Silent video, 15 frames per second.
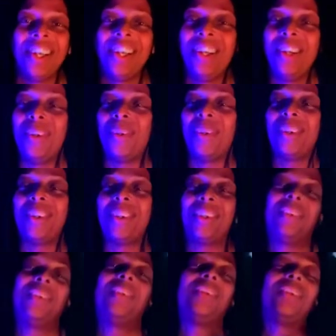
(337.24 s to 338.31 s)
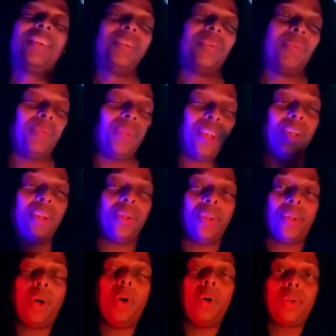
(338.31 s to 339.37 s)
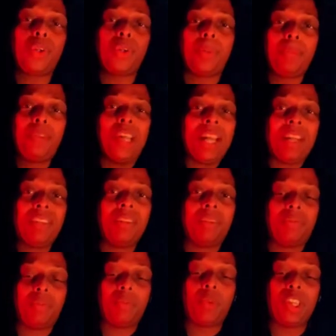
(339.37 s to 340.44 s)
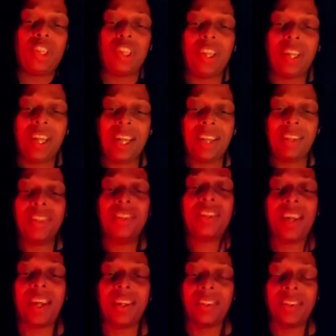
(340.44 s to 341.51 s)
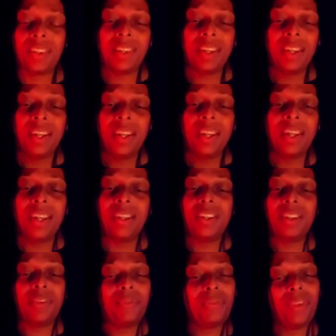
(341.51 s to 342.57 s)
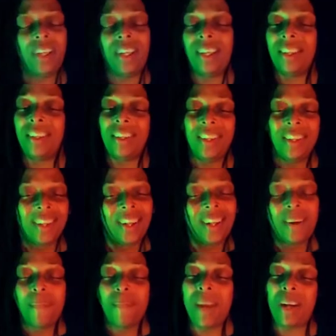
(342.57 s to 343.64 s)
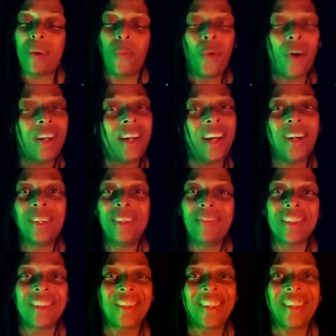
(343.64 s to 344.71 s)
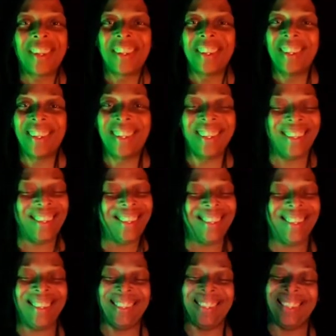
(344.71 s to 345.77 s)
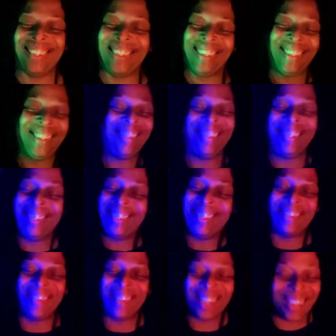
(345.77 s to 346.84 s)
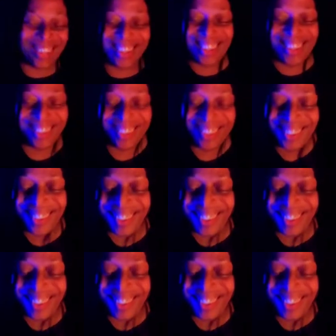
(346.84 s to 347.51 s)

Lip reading: your, you know, goal, your objective, which in this case is to freaking make one hell of a song. Love it. Let's go.